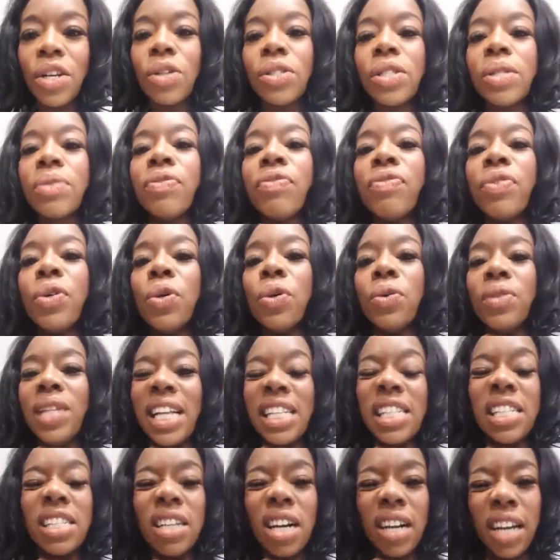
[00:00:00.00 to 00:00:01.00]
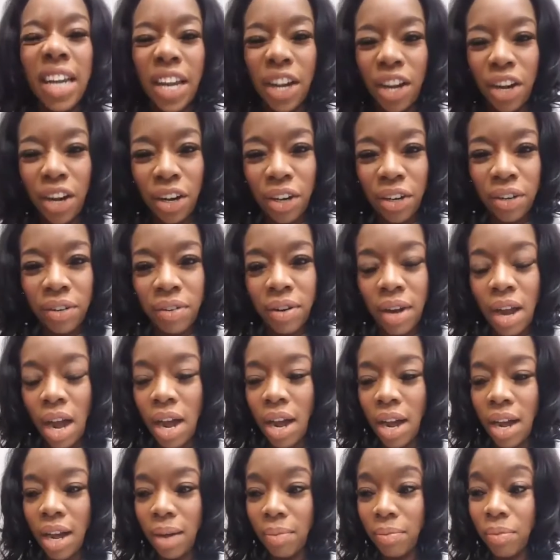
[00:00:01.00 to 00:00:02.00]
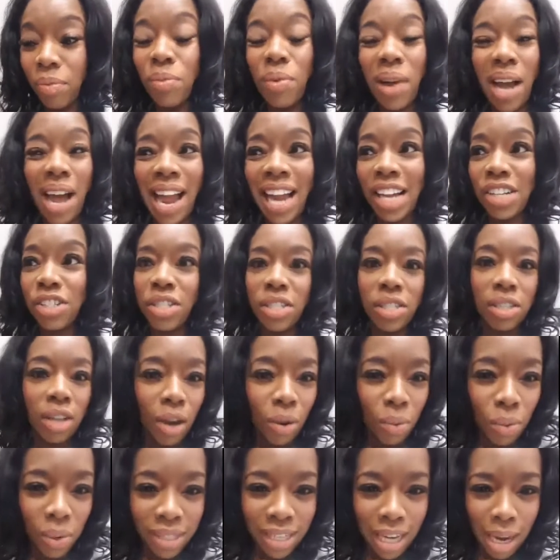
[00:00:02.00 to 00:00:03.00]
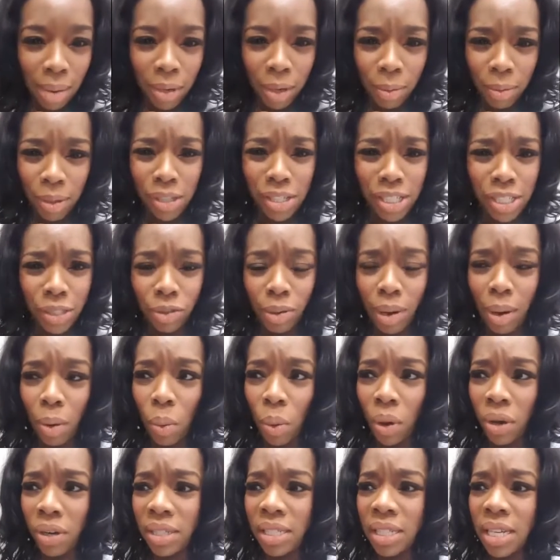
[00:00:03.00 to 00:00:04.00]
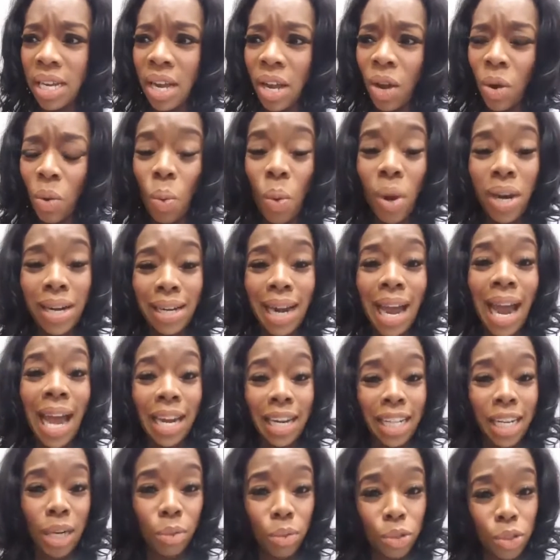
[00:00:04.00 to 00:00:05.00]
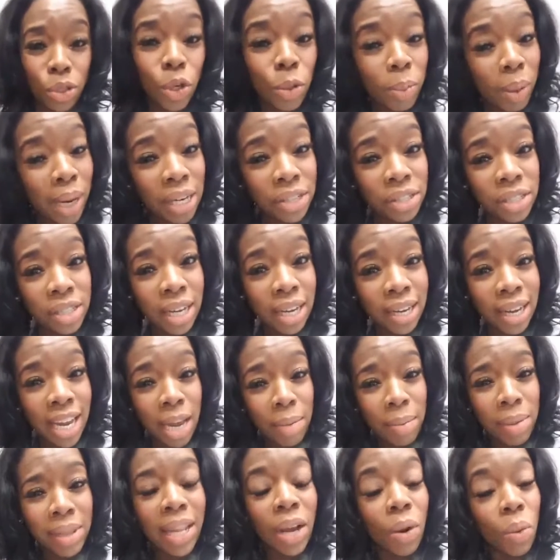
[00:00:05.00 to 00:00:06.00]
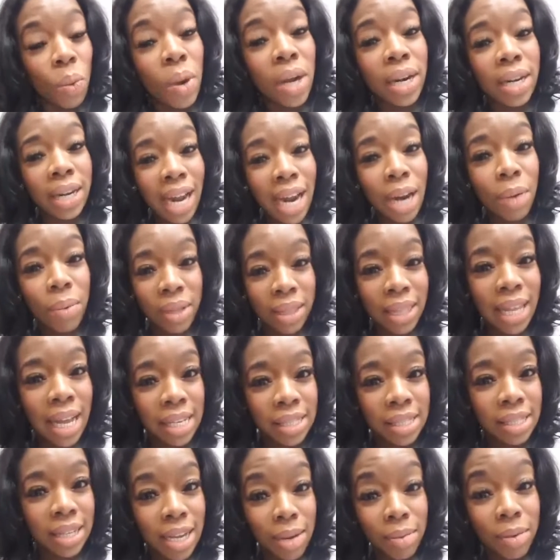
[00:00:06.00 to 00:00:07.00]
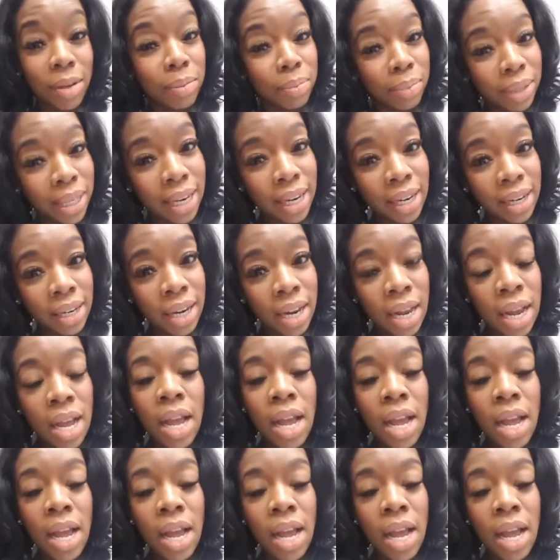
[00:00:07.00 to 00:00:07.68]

some food that's stuck here, I actually saw one time in the emergency room I worked one night, and there were 2 patients that came in that one night with that same complaint.